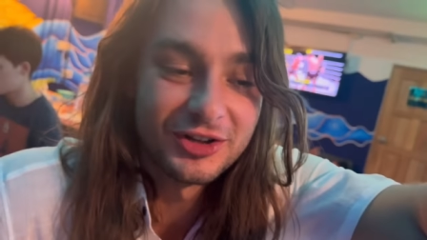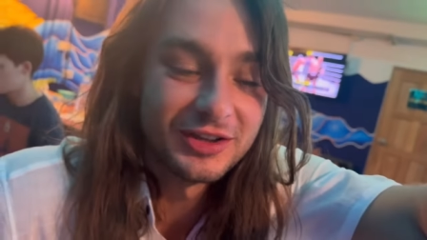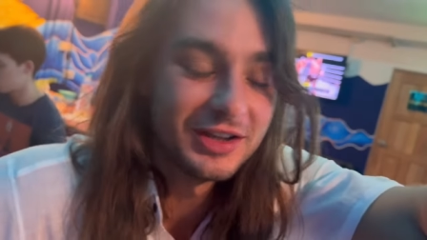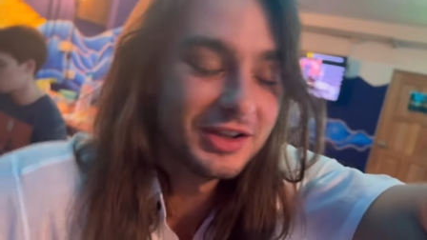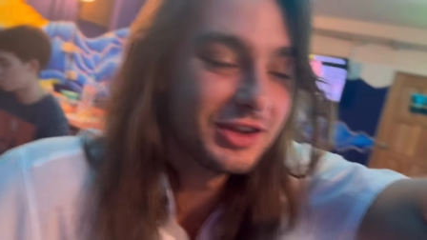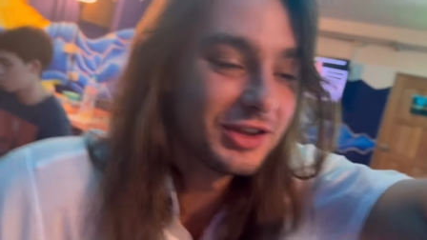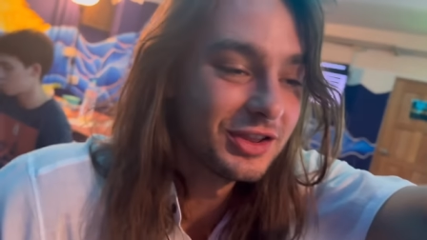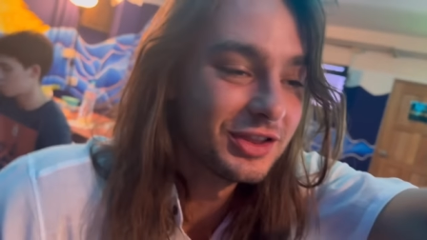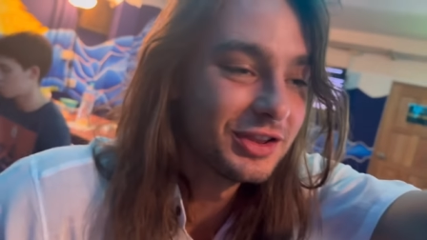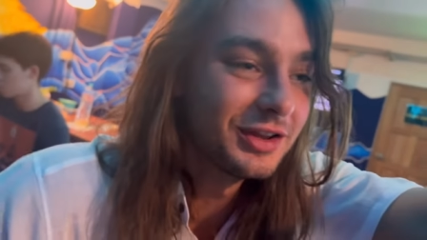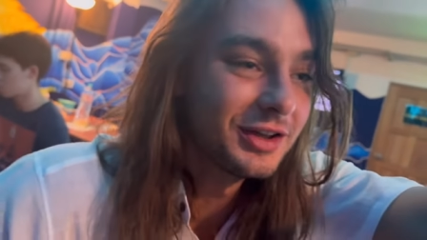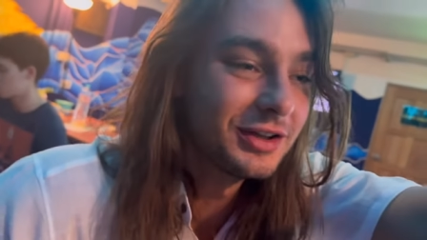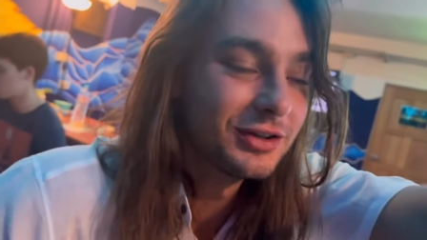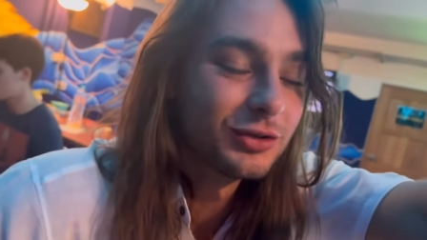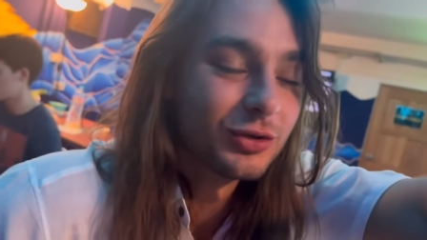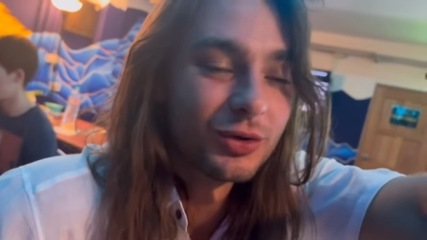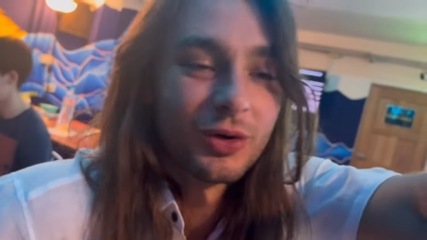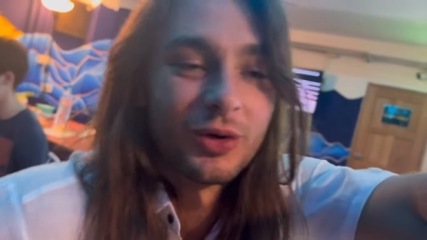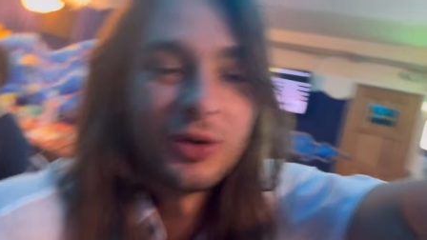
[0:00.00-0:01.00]
the
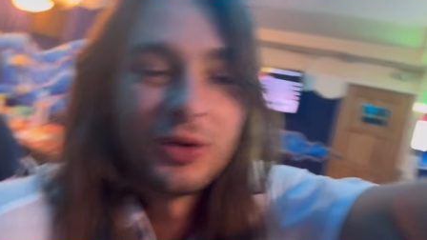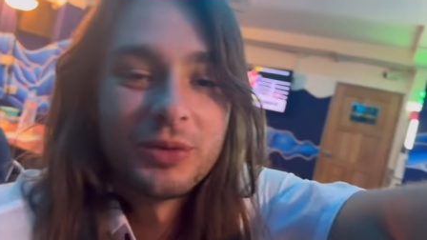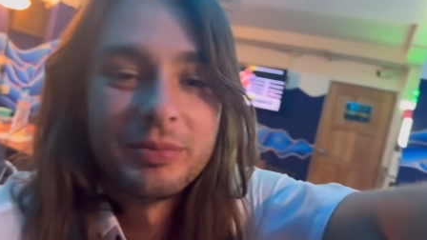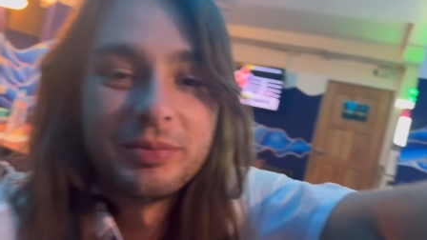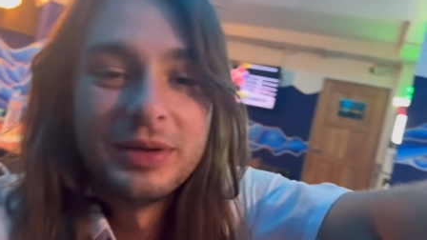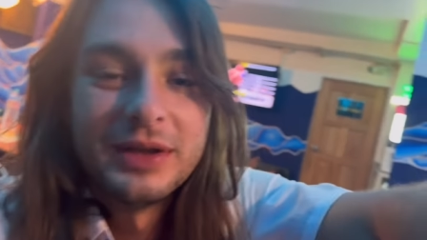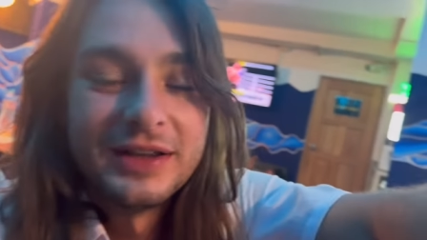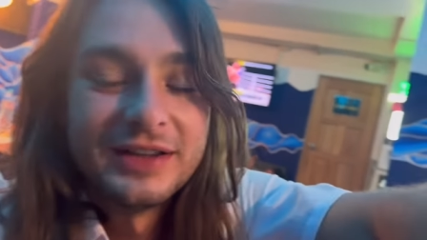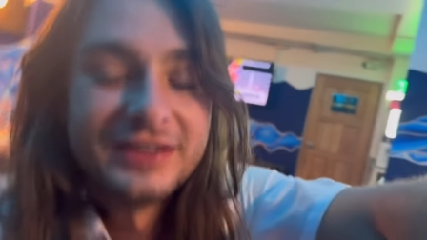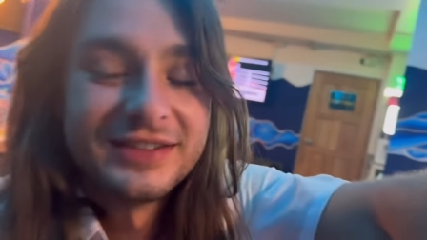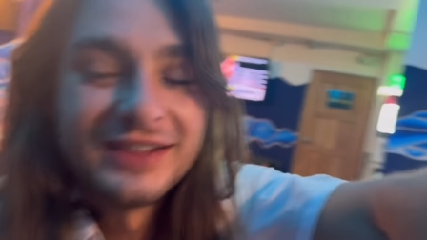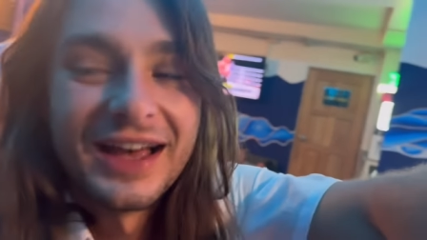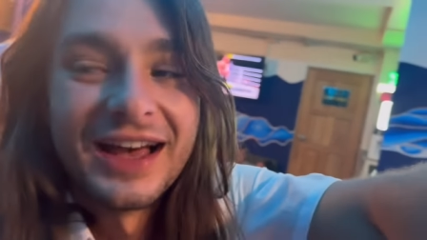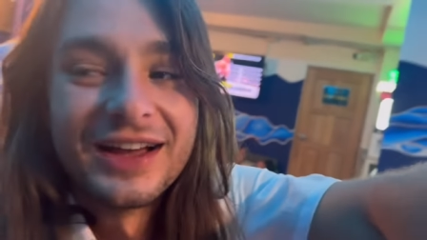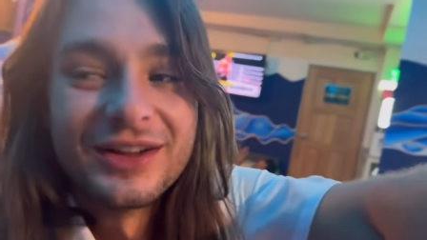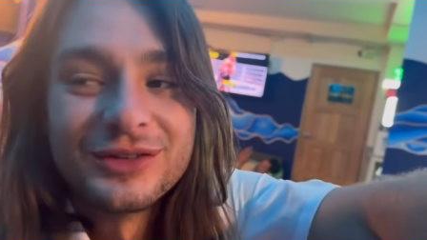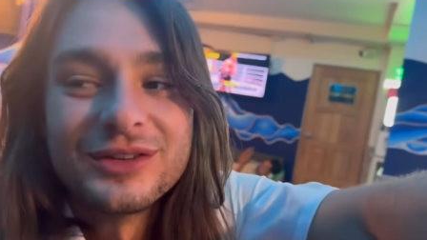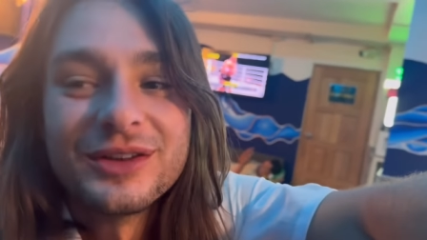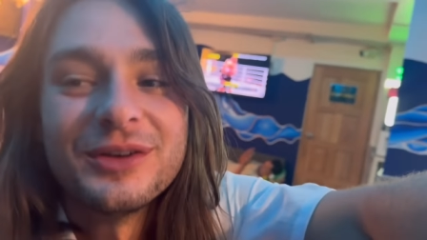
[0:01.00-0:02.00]
literal piss
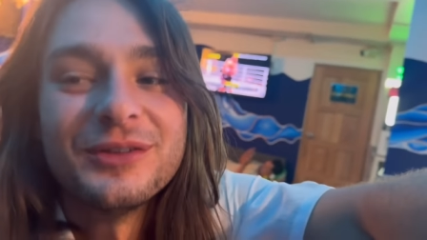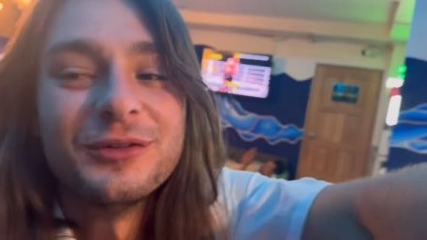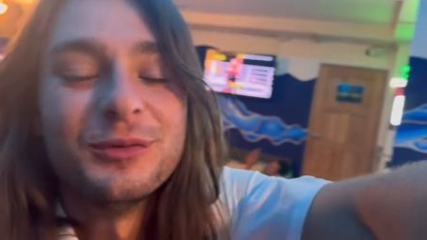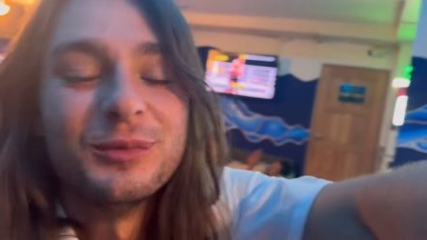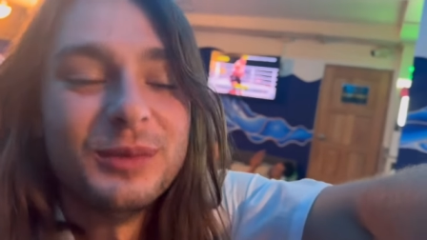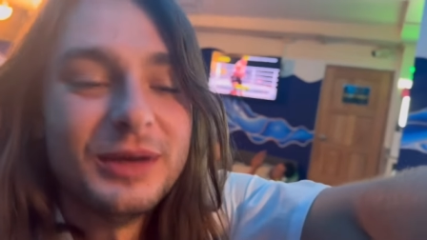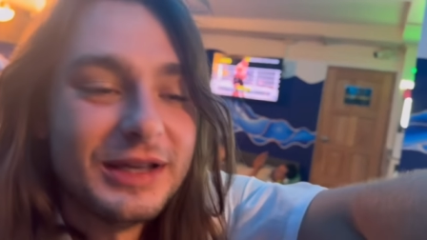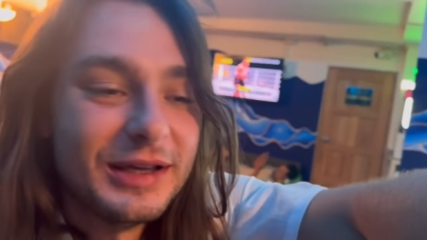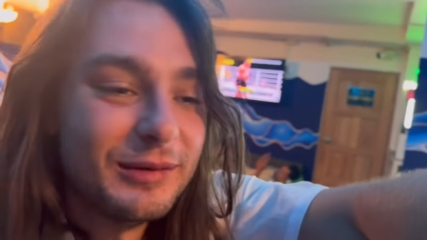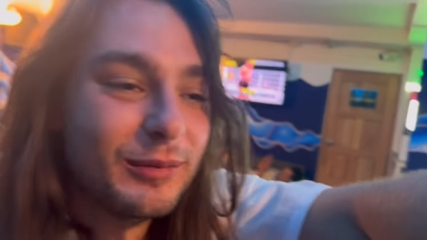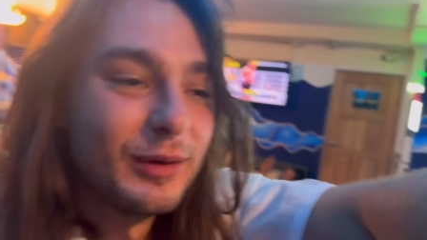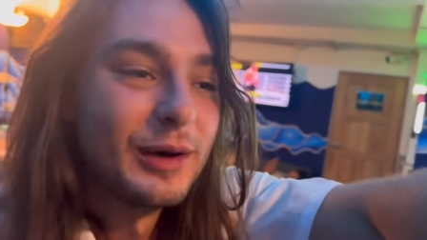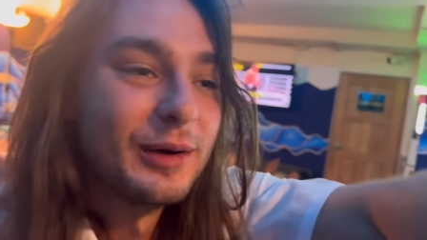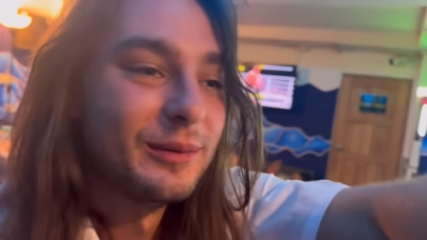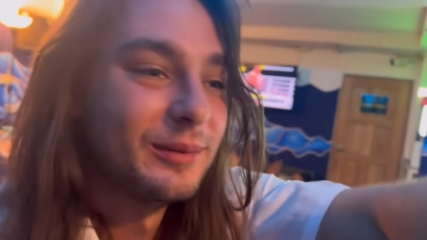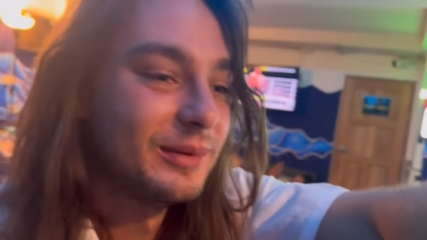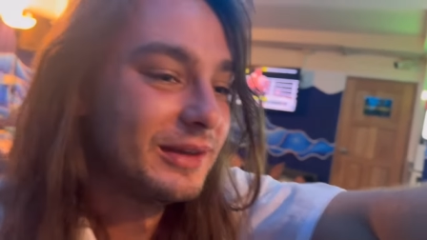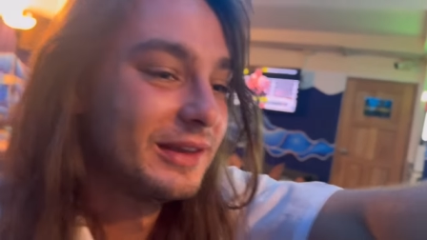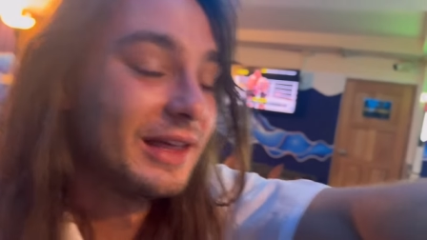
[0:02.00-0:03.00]
out of me,
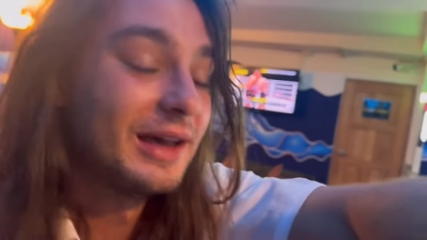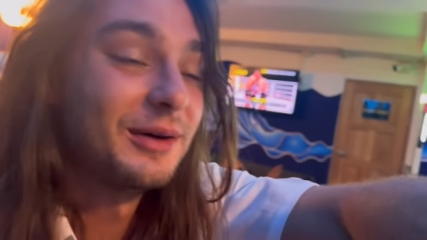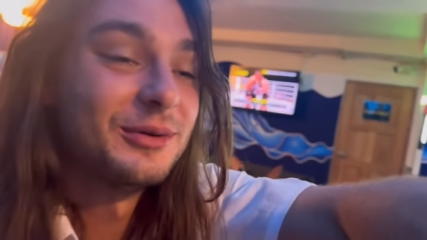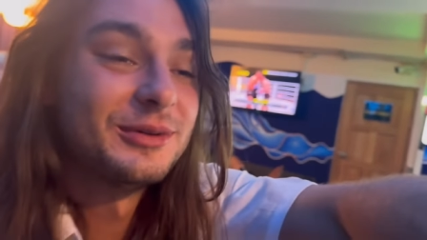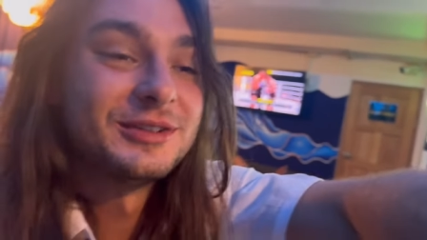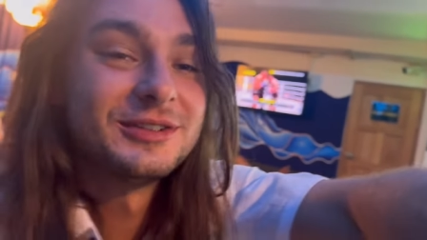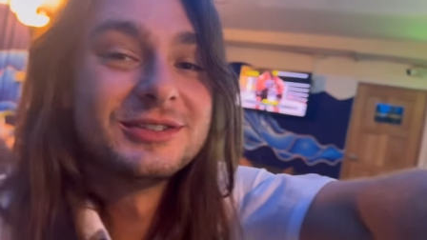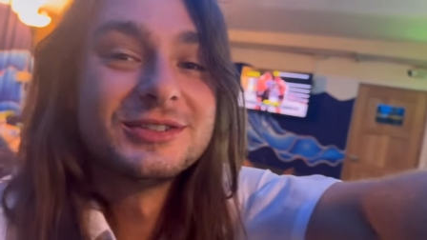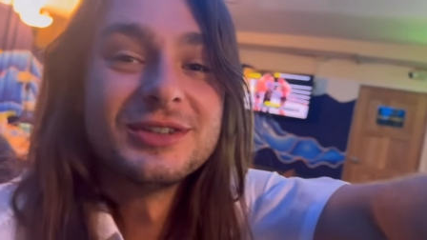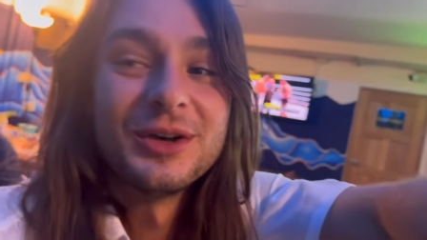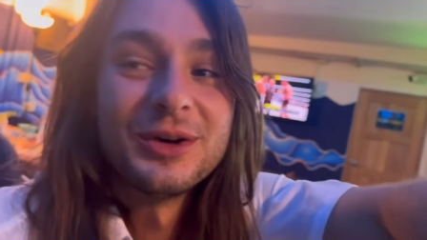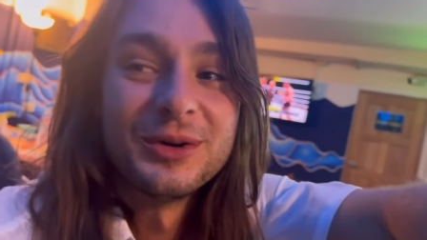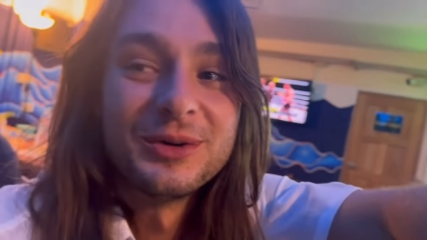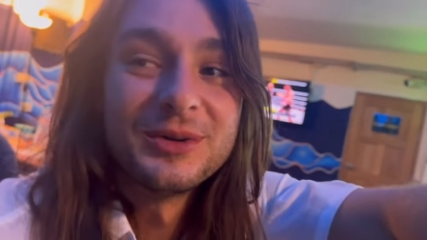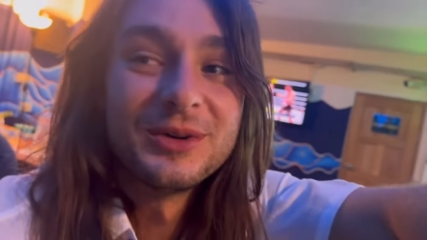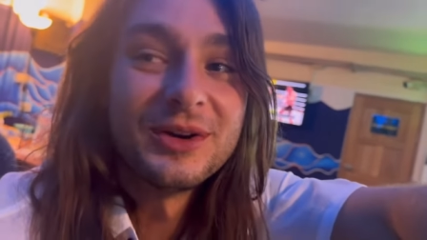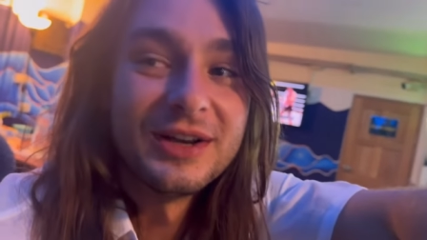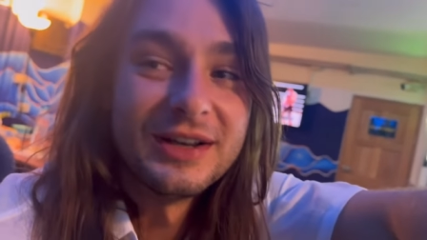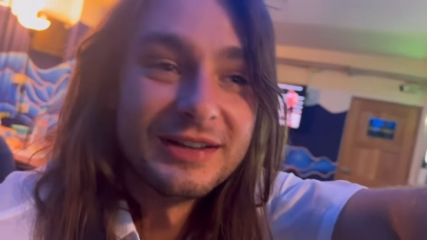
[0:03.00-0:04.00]
buddy. That was so
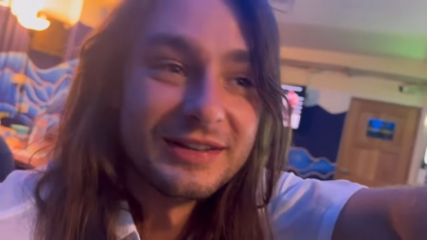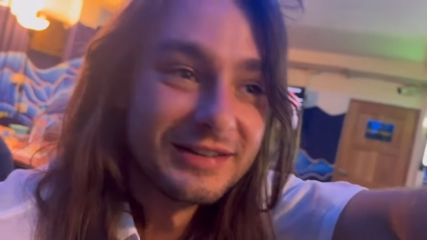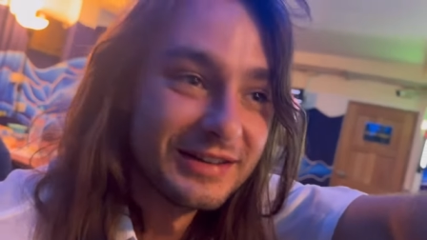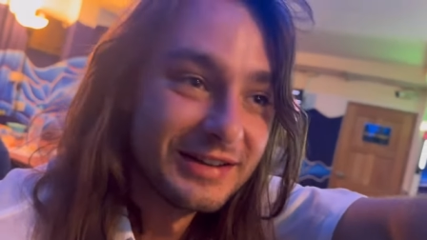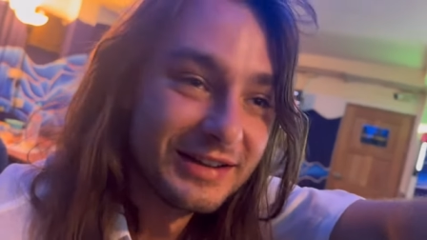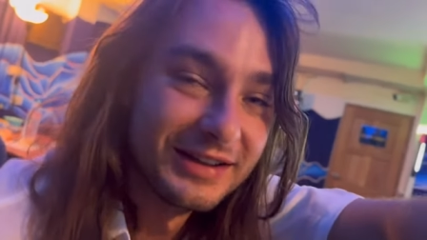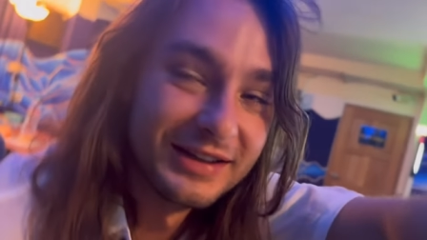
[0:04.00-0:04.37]
crazy.